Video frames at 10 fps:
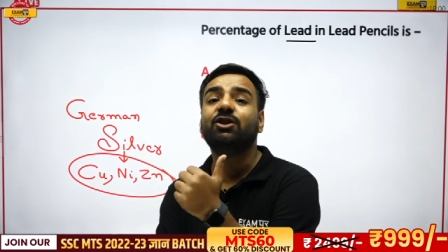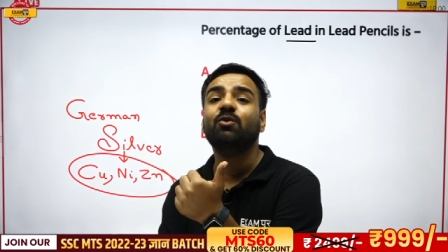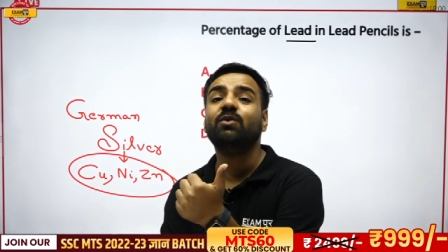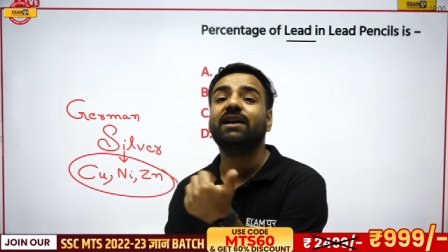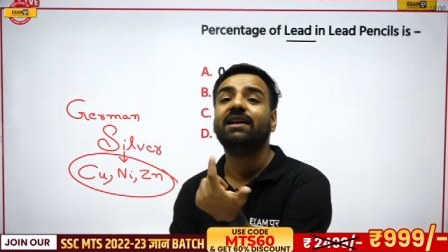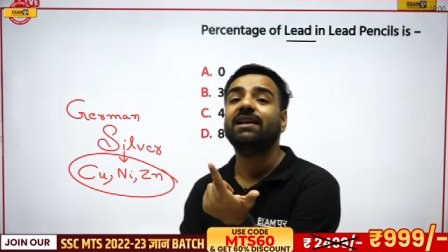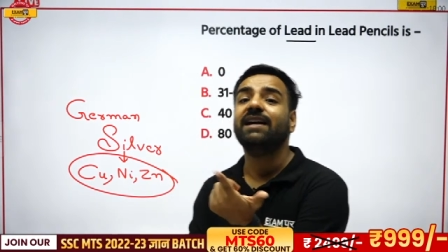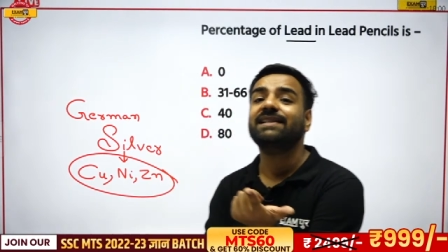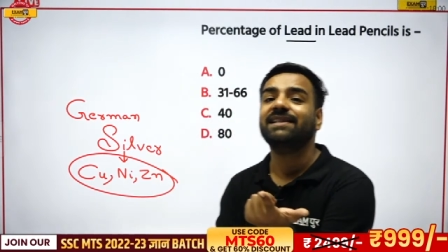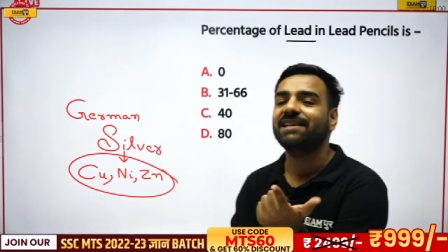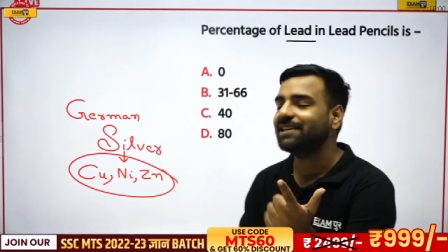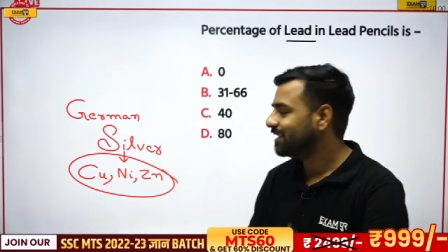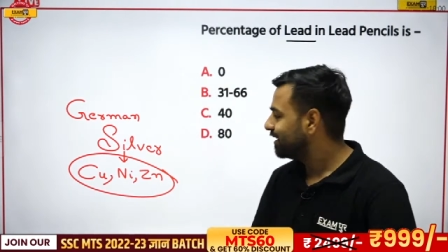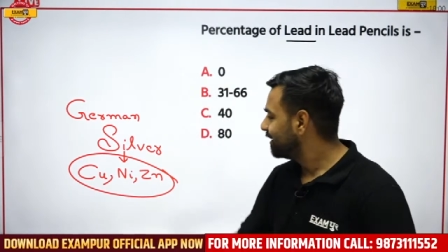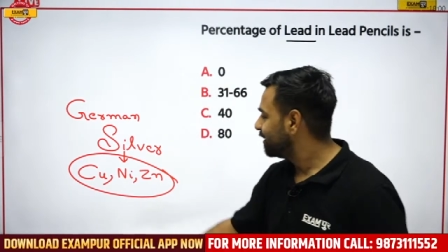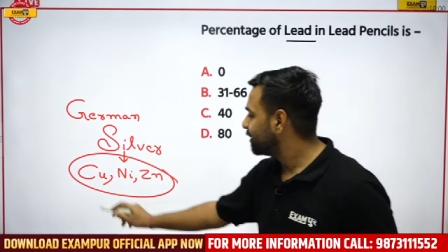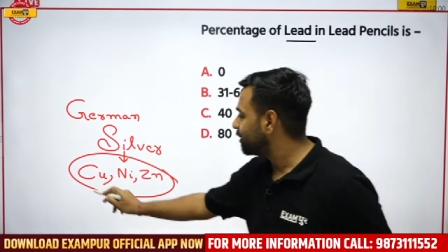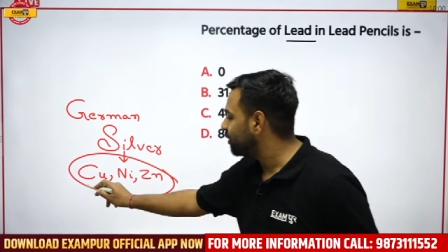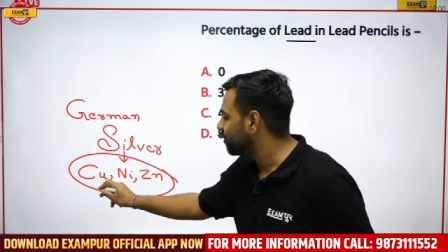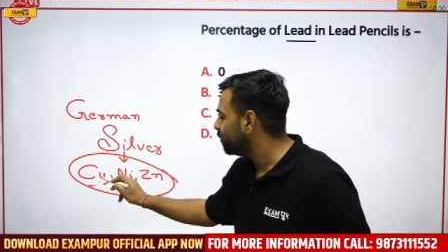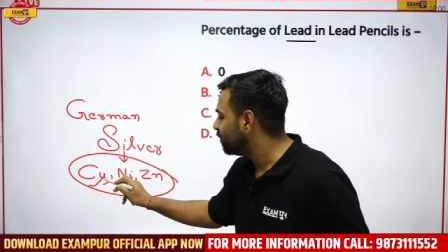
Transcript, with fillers: Silver kyun nahi hai ji?